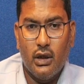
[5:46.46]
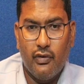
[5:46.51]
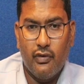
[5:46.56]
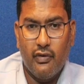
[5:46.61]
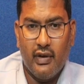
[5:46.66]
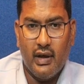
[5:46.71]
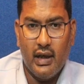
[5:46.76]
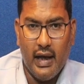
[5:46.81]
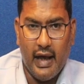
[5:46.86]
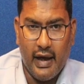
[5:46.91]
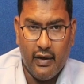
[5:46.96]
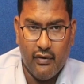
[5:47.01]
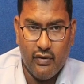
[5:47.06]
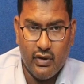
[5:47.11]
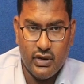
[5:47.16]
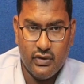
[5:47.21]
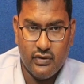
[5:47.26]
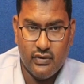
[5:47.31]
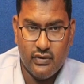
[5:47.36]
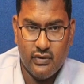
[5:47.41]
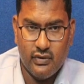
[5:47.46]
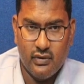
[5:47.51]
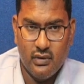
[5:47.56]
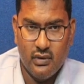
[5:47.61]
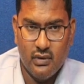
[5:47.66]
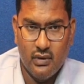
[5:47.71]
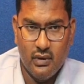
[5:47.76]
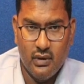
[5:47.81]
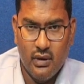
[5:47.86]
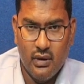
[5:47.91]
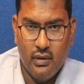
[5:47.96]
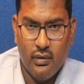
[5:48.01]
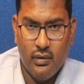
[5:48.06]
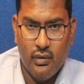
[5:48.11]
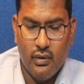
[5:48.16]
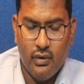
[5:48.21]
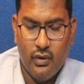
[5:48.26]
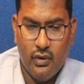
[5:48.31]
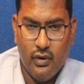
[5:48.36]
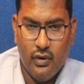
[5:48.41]
query languages.
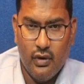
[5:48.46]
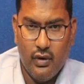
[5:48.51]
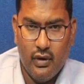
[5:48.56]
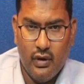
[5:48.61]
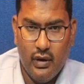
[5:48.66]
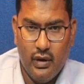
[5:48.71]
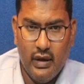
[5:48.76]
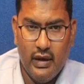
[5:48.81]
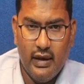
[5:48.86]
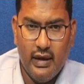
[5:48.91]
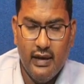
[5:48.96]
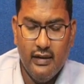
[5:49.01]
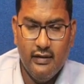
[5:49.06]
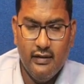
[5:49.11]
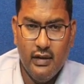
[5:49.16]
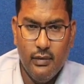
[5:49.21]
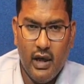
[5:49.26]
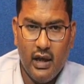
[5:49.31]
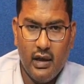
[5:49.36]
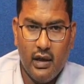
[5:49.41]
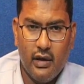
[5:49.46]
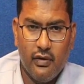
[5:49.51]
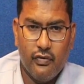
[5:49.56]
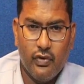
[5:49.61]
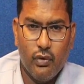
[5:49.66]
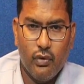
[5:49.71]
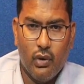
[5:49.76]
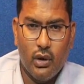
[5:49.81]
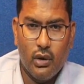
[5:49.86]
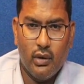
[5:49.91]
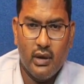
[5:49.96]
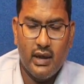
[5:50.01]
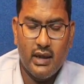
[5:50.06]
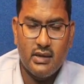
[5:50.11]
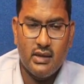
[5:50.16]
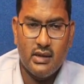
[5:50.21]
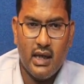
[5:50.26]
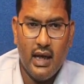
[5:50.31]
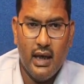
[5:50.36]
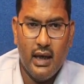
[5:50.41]
In easy manner, if you want to
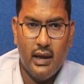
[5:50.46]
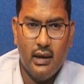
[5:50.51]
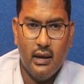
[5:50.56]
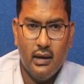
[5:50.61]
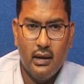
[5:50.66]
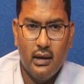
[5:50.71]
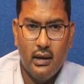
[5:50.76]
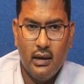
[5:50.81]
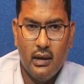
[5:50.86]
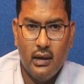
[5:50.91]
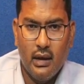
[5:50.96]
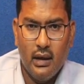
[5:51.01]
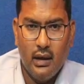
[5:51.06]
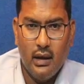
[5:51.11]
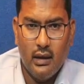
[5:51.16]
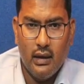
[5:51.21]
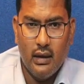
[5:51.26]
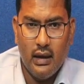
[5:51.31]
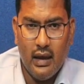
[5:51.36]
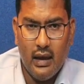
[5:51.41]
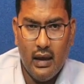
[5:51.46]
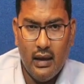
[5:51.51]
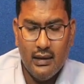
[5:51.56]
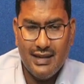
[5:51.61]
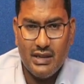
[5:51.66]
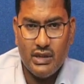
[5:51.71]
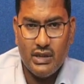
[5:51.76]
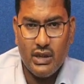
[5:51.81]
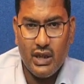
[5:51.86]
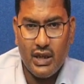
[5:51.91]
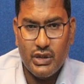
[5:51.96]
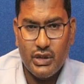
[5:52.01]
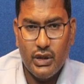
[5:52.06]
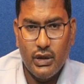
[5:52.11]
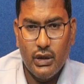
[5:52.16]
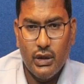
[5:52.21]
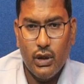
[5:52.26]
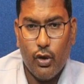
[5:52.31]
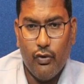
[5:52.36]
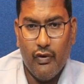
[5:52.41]
understand, all the
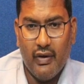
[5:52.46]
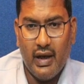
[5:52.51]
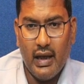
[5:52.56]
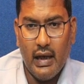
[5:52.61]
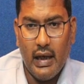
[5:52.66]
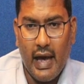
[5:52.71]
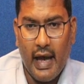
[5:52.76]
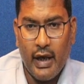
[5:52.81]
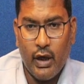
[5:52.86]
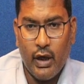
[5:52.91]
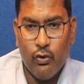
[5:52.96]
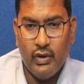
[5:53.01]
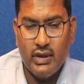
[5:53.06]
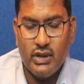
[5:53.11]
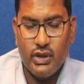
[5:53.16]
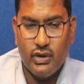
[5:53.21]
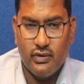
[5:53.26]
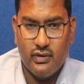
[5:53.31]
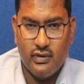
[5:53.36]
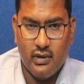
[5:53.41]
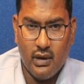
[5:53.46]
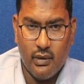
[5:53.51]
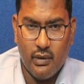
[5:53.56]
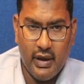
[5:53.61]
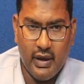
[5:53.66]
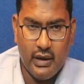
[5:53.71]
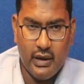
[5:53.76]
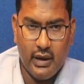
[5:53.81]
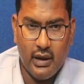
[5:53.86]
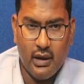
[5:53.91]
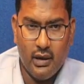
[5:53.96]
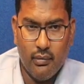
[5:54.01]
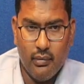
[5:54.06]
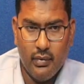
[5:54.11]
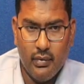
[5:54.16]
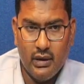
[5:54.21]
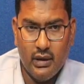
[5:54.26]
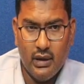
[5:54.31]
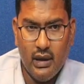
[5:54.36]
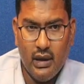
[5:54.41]
structured query languages are maintained
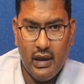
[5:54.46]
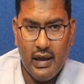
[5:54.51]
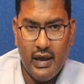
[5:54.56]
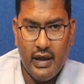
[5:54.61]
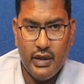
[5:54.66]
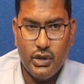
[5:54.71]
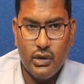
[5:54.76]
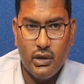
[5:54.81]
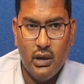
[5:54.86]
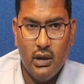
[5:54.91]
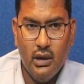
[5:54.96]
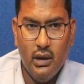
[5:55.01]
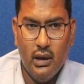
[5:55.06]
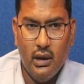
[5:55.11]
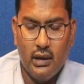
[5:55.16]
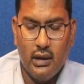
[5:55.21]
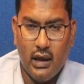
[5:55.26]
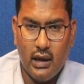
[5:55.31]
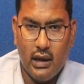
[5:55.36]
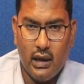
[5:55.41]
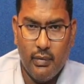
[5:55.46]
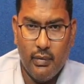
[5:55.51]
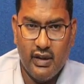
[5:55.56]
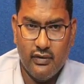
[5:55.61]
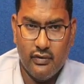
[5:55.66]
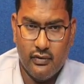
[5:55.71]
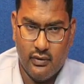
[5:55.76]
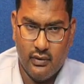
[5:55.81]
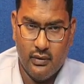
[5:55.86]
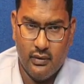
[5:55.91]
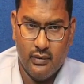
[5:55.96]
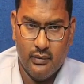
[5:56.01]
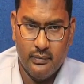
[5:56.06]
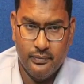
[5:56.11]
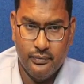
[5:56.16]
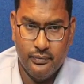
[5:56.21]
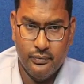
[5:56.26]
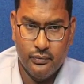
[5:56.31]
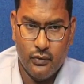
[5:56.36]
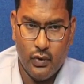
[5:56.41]
in the relational database.
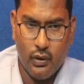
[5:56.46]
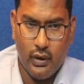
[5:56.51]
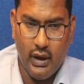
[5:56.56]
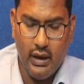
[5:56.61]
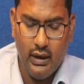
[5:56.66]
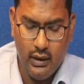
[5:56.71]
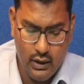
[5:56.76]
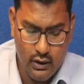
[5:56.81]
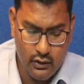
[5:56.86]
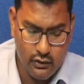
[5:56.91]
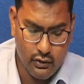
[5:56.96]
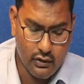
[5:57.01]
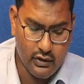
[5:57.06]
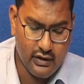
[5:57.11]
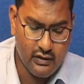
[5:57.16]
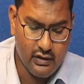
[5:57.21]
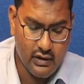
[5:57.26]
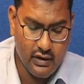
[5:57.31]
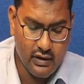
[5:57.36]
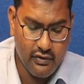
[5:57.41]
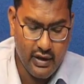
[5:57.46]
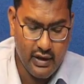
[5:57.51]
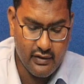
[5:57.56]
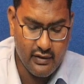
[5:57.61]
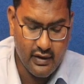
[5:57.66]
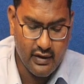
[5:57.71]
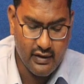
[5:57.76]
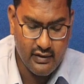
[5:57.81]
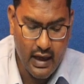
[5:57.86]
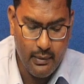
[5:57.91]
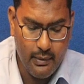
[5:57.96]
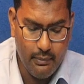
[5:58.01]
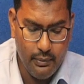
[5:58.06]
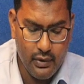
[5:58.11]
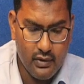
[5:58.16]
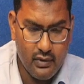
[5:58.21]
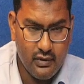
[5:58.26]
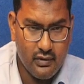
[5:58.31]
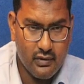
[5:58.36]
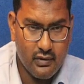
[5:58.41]
Okay, so these are the various
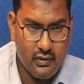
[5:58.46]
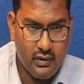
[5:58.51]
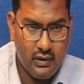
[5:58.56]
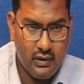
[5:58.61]
examples